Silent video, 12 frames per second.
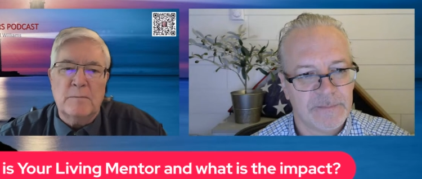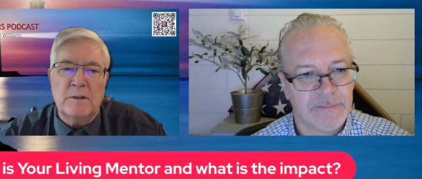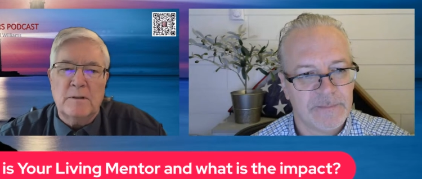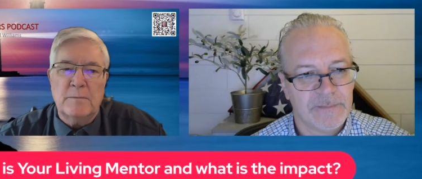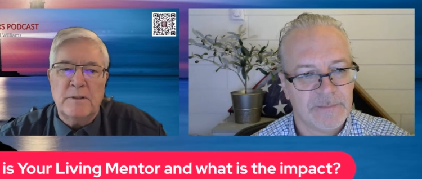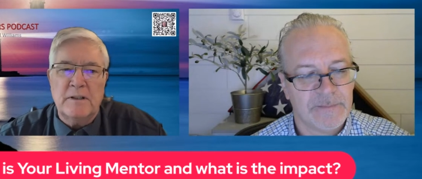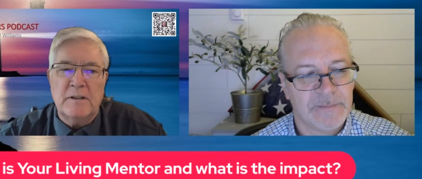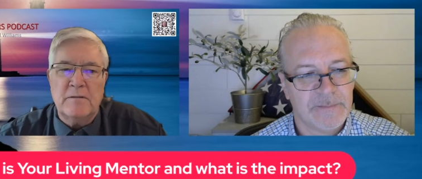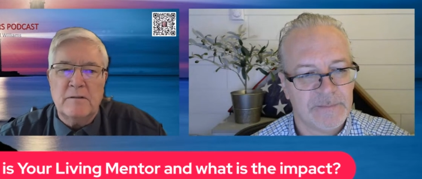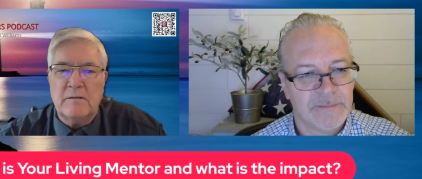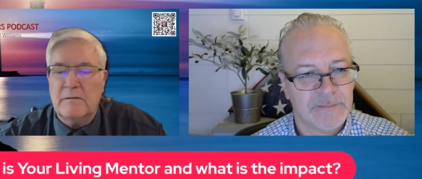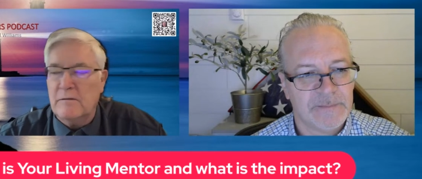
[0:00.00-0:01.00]
Speaker 1: uh,
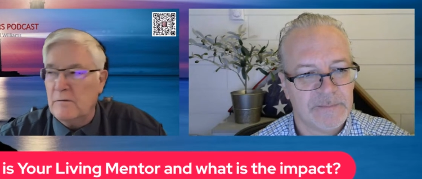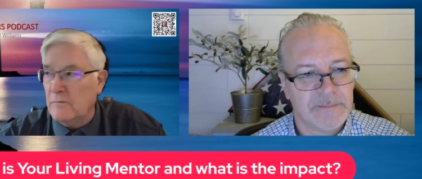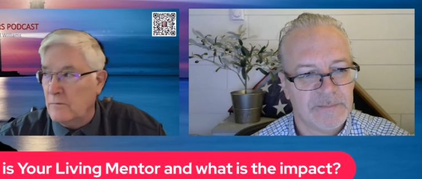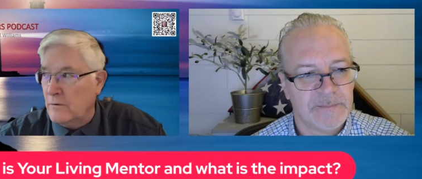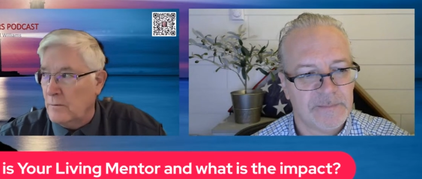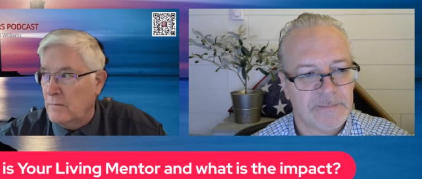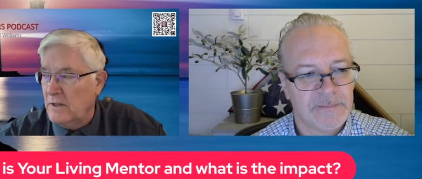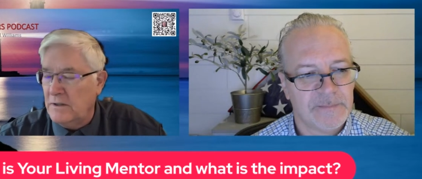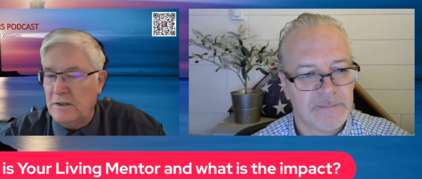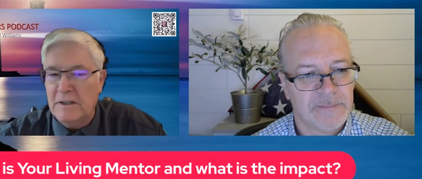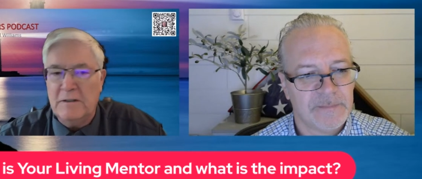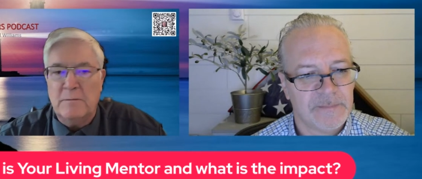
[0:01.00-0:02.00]
being the
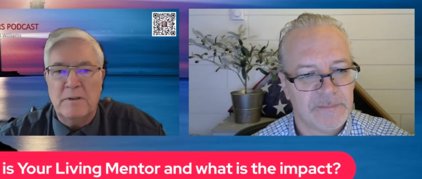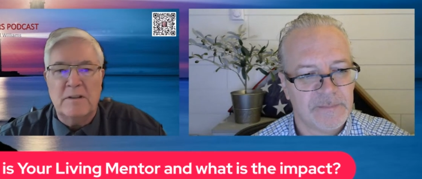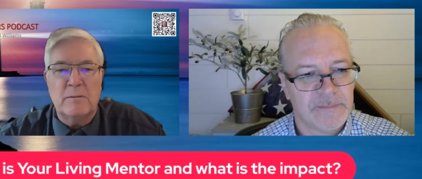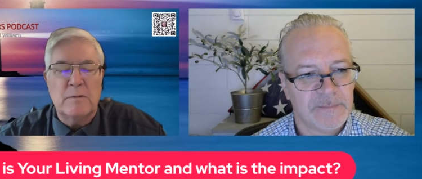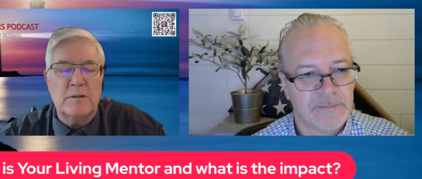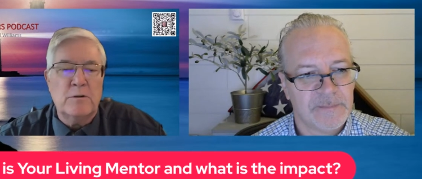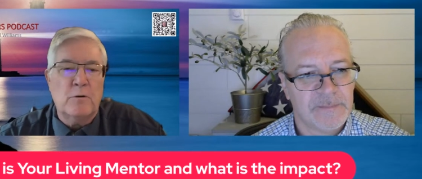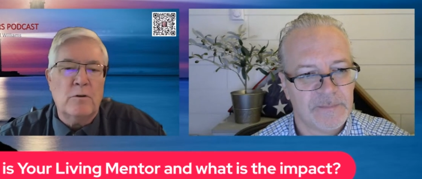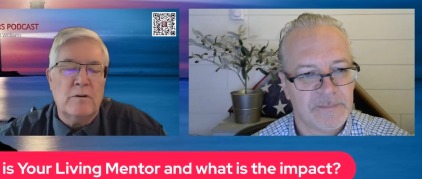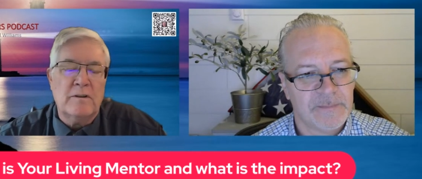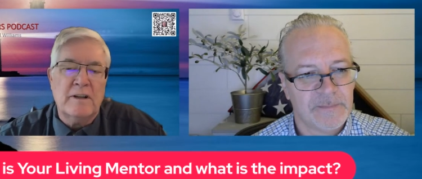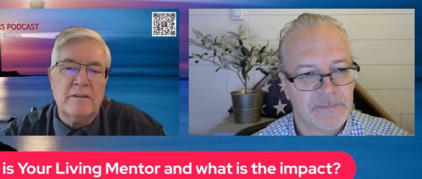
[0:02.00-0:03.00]
mentee to being the
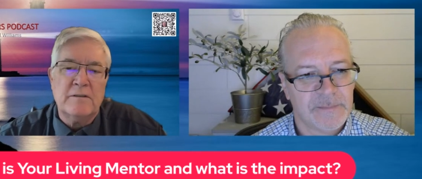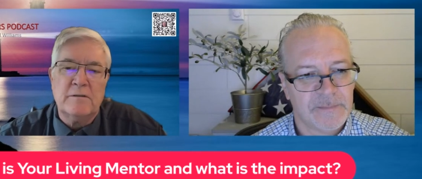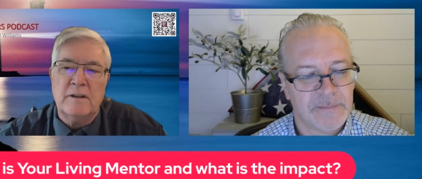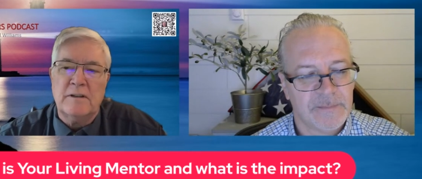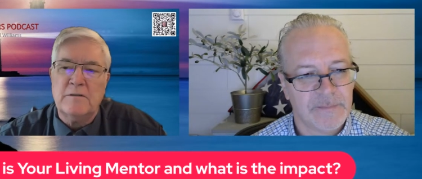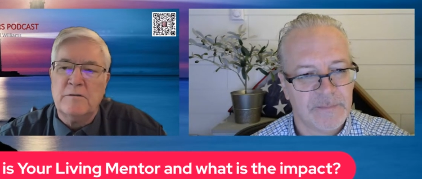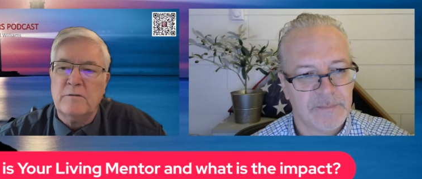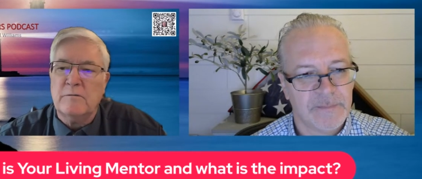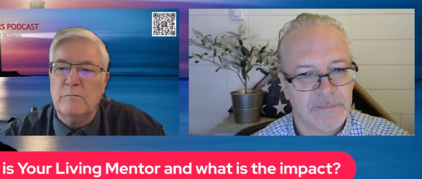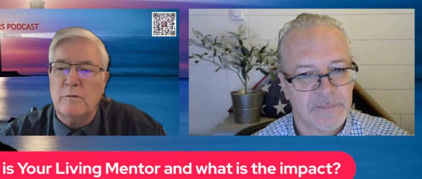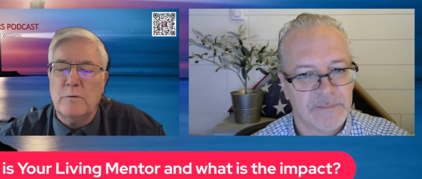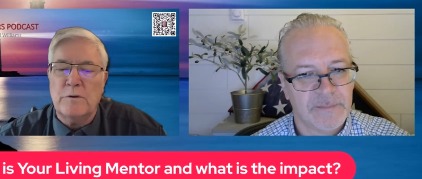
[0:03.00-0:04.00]
mentor, and that's that's
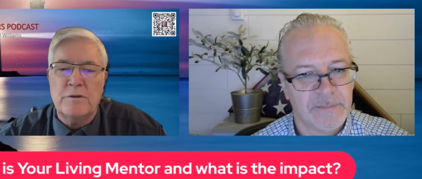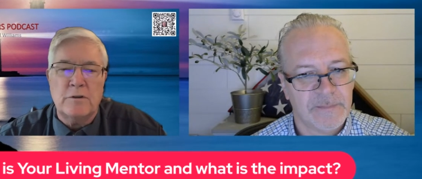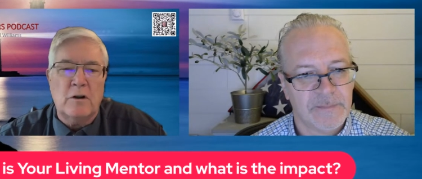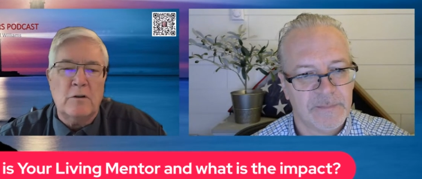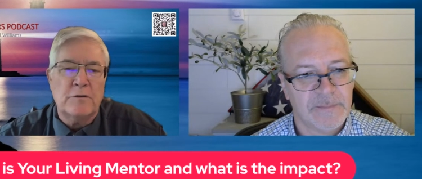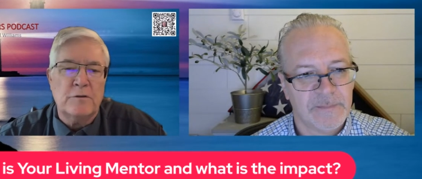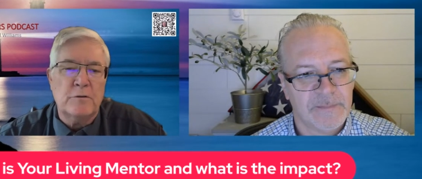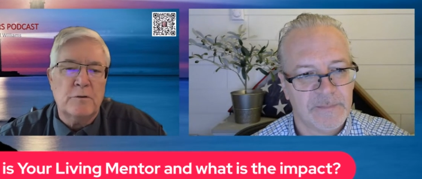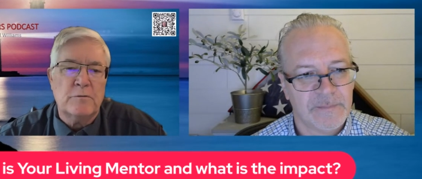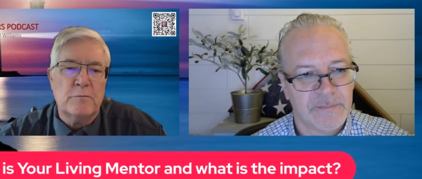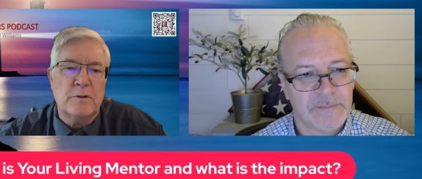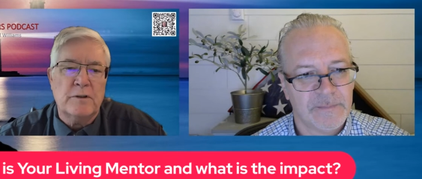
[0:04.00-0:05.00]
what we should all do
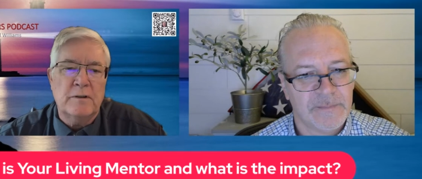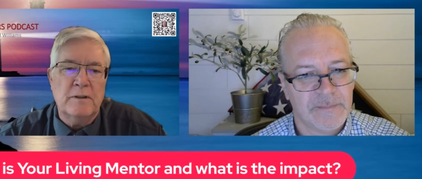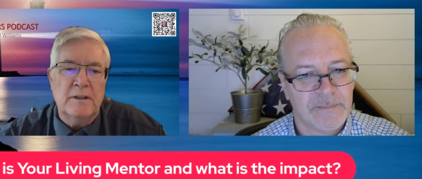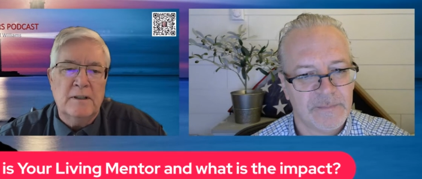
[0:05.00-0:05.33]
as we